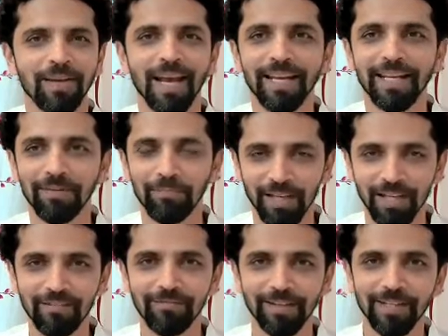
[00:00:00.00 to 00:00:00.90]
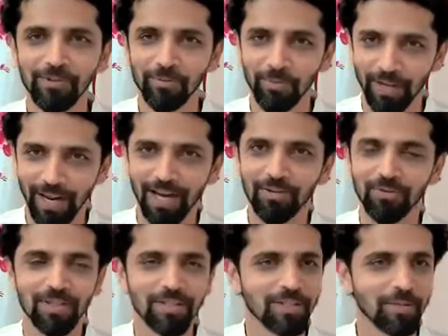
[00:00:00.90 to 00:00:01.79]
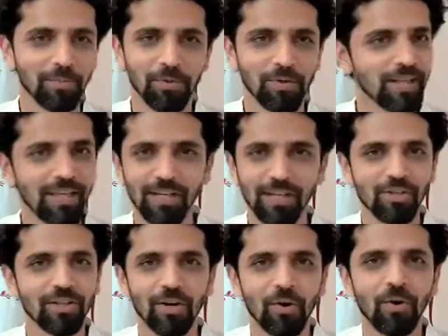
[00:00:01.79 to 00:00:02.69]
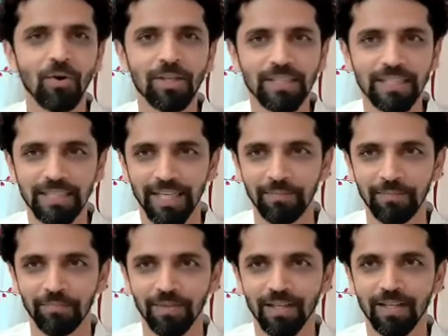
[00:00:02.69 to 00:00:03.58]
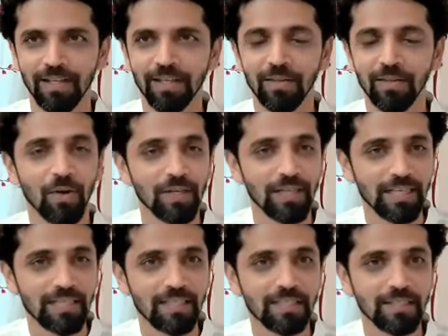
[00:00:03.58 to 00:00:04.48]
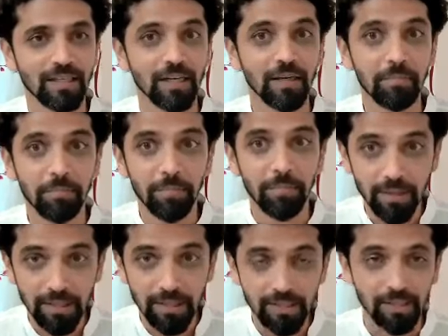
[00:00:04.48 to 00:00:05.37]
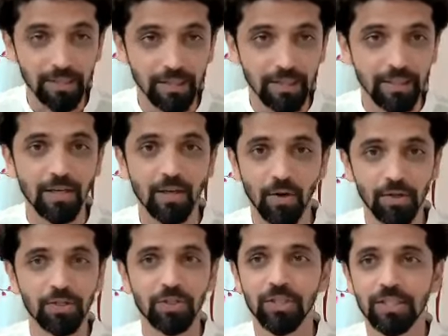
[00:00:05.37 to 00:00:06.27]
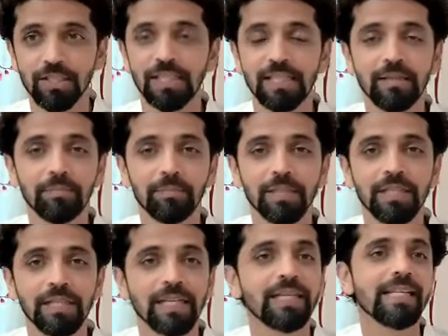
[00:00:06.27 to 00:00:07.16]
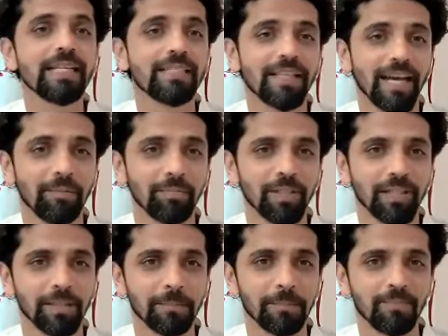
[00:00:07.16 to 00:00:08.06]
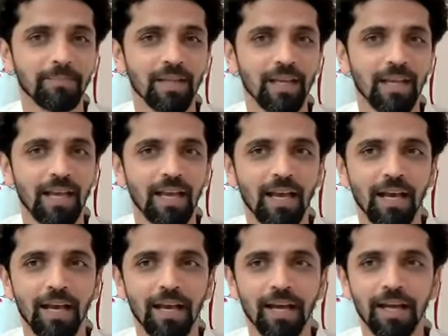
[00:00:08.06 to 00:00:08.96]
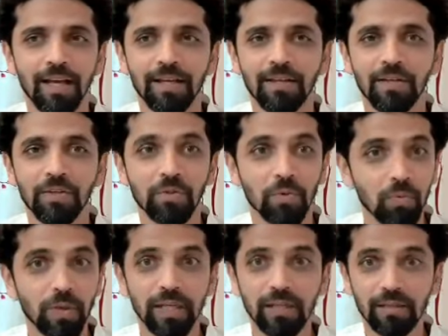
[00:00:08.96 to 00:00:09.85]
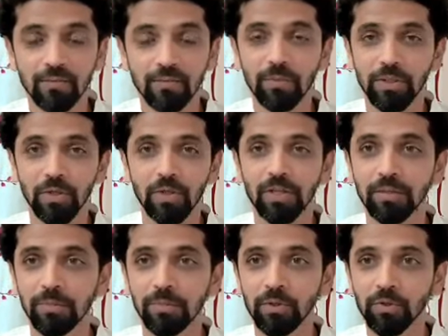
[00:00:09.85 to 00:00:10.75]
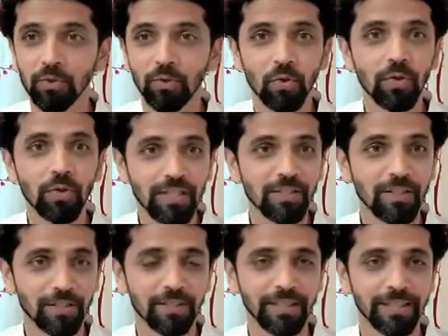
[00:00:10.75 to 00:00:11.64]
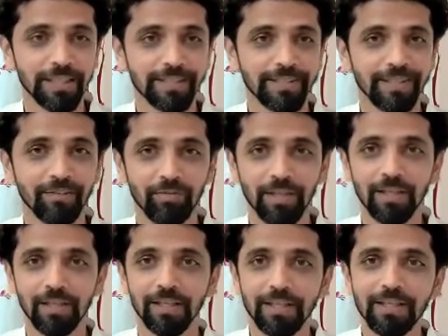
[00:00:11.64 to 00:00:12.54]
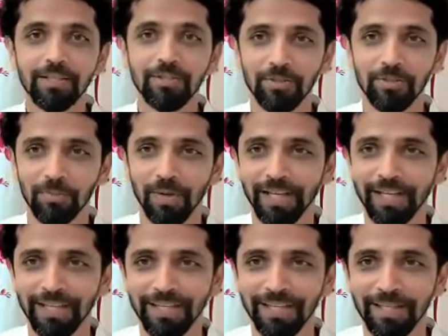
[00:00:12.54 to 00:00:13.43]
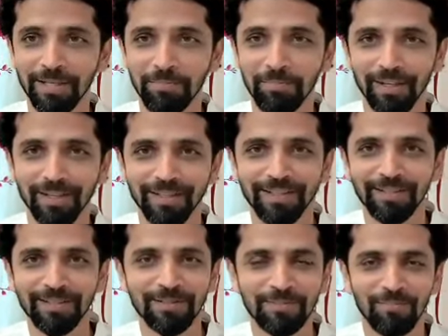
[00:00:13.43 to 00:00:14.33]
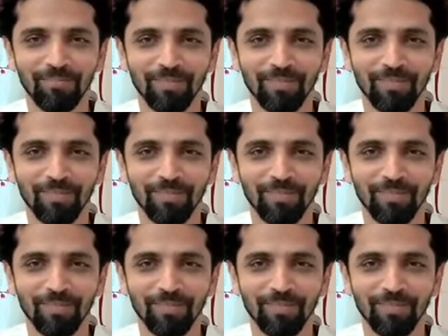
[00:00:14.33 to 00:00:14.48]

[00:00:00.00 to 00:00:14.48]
And in many ways, we are actually supporting each other all the time, not necessarily personally, consciously, but it is happening. So when we're talking about so interconnected, where is my independence?